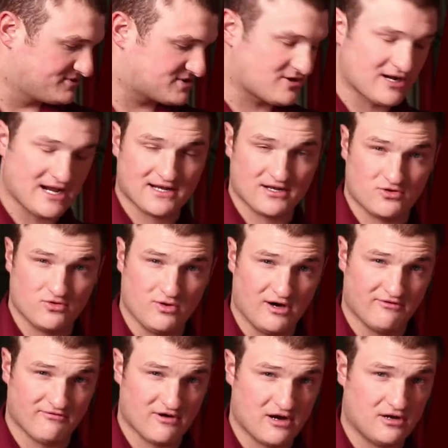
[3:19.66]
is correct at
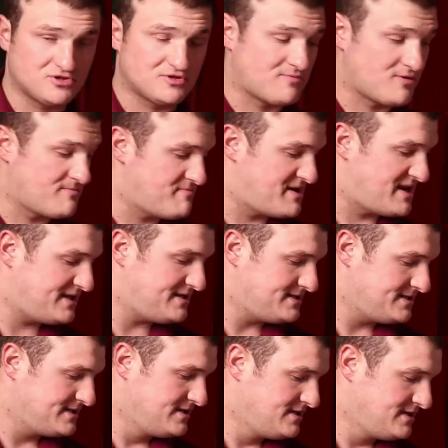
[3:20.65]
12 rounds per minute.
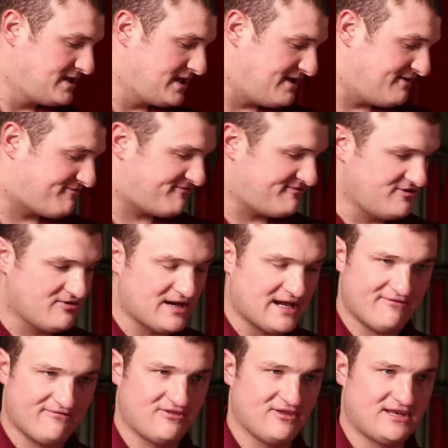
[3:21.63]
If you
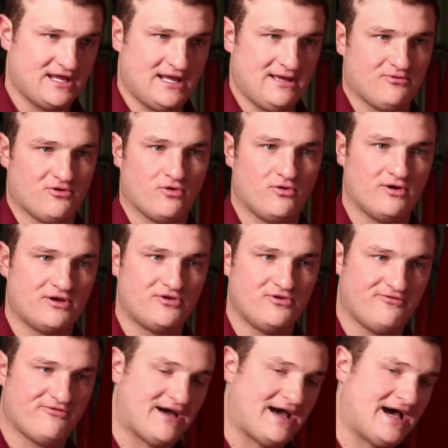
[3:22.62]
have the table going
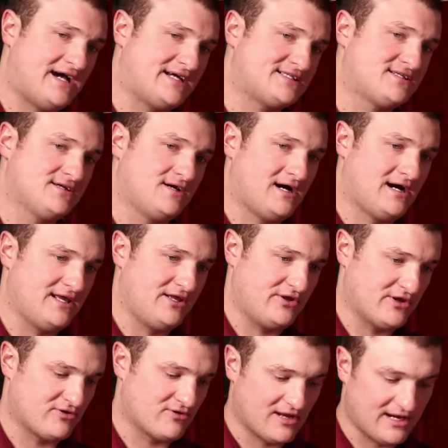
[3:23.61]
too fast, you
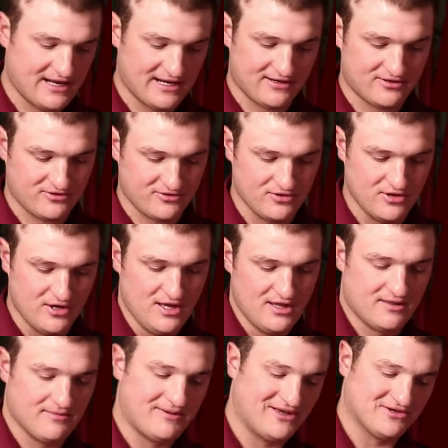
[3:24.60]
can run into
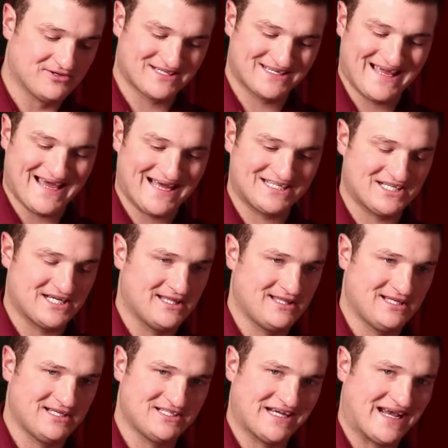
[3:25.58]
the bales catching in
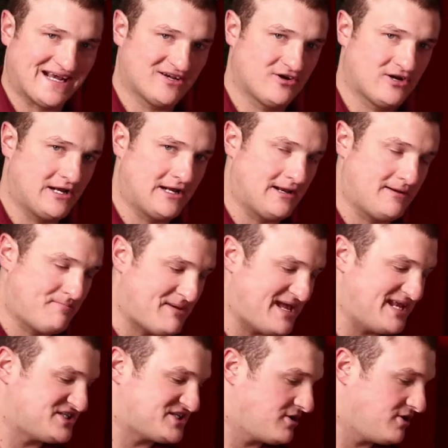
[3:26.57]
the injector area and
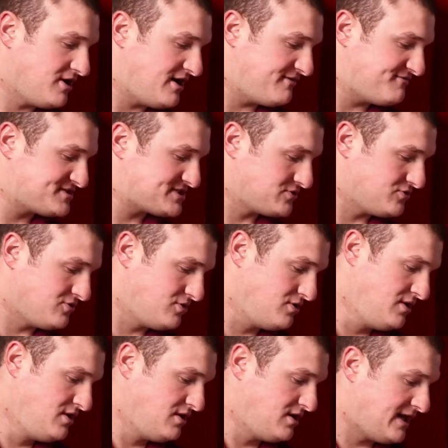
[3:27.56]
pinching off. So
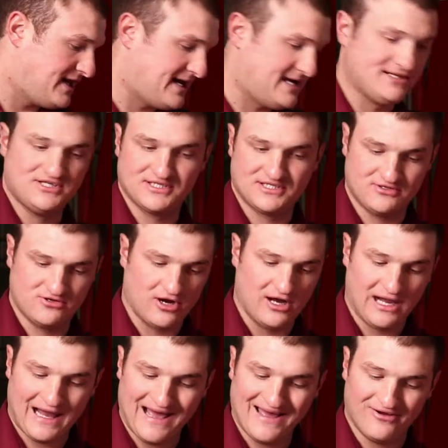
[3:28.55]
just
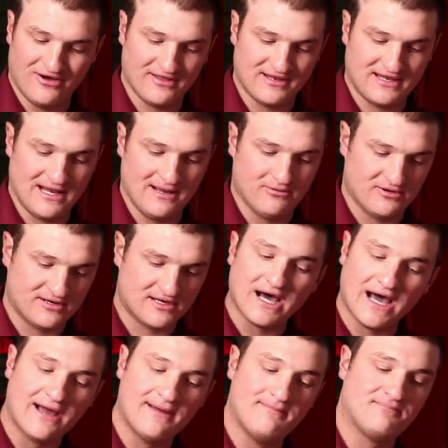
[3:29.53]
draw a line on the table and
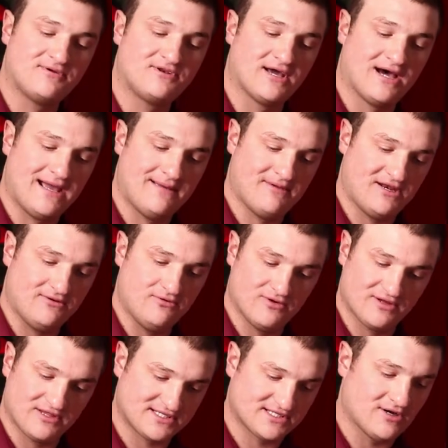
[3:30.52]
time it
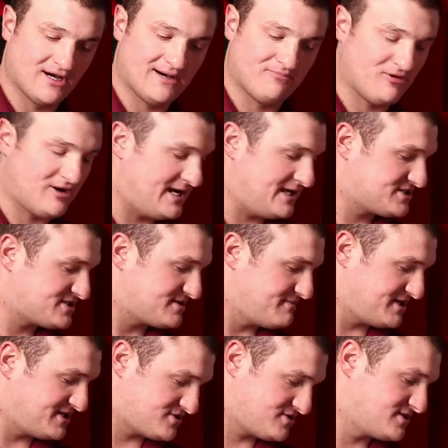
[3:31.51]
with a stopwatch to
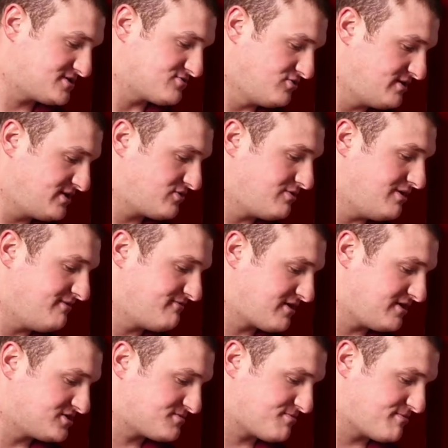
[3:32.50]
make sure it's going 12
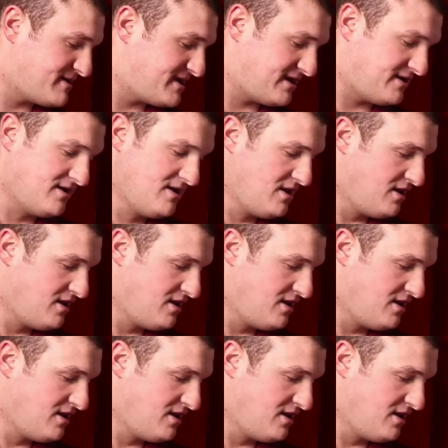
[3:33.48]
rounds per minute.